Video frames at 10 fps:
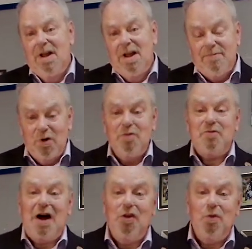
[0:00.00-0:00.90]
if you want to
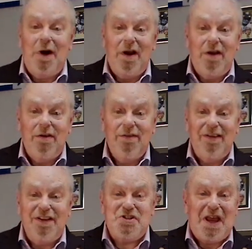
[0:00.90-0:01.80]
follow my
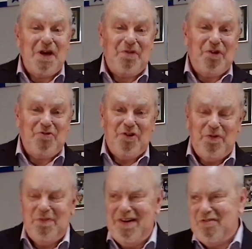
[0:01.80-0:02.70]
example
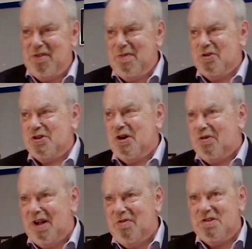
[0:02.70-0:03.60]
from years ago
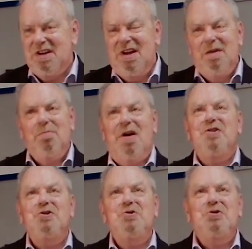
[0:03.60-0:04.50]
when I was brand
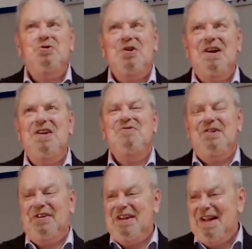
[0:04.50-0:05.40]
new in the training
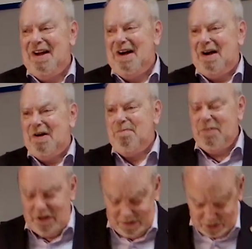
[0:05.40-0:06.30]
field, I
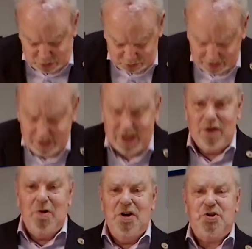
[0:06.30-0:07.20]
used to,
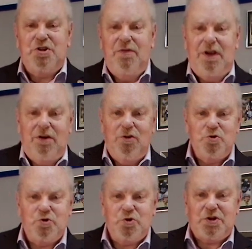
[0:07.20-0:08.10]
again, watch TV,
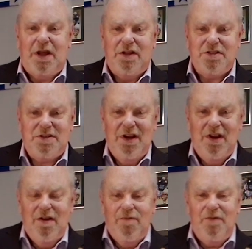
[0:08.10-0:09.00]
neutral stance,
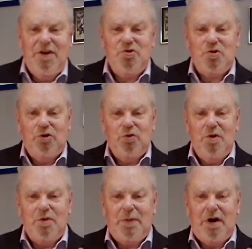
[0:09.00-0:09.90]
feet shoulder
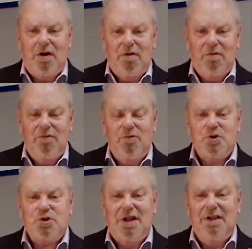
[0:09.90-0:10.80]
width apart, one foot
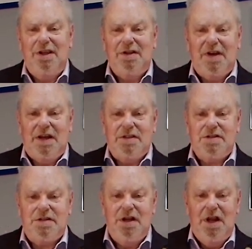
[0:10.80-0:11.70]
slightly
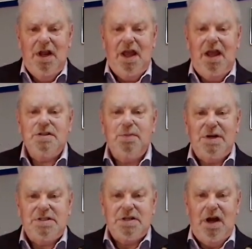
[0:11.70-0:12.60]
advanced, hands at my
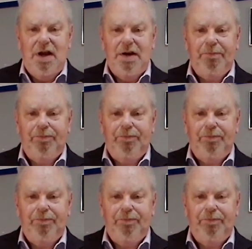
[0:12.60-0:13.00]
side.